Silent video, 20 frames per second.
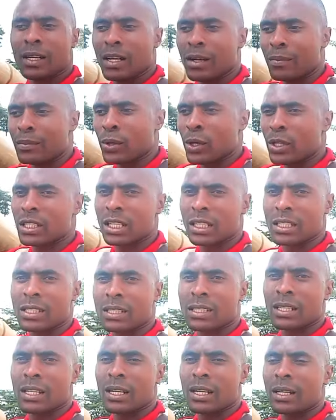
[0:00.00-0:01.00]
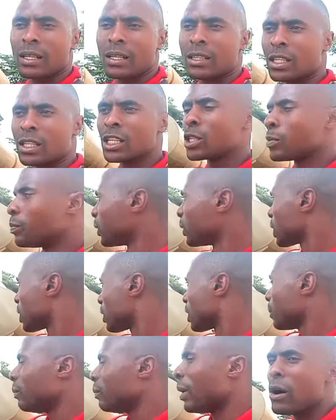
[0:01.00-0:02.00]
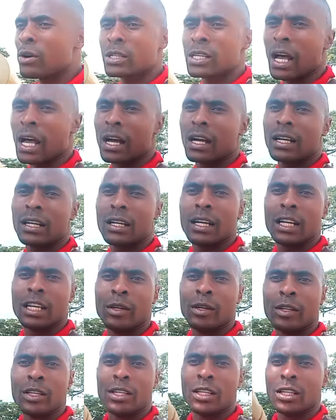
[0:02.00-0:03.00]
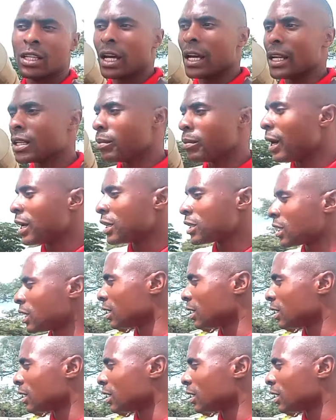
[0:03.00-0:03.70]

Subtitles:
project, this big Bowser? And he mentioned